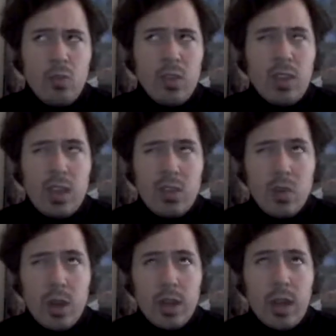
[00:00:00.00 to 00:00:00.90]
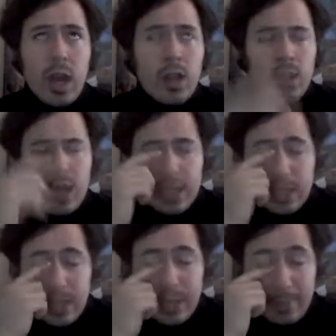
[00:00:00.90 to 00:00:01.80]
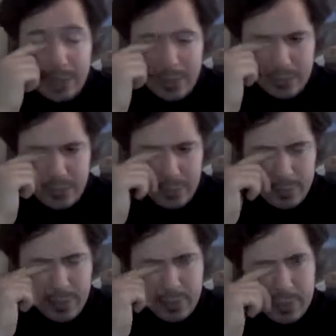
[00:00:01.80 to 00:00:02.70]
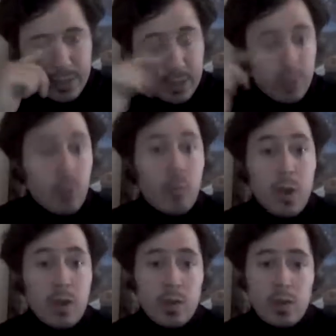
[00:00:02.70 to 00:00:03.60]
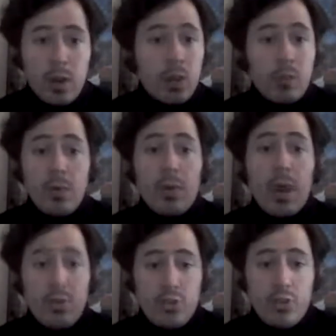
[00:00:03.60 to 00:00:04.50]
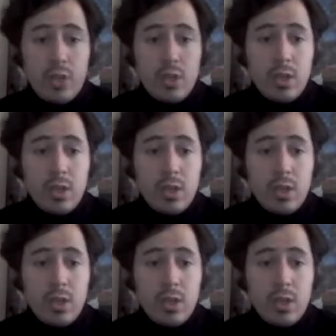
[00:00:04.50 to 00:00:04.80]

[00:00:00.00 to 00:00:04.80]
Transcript: this one, unlike a lot of my other films, I will say this one was a little more rushed.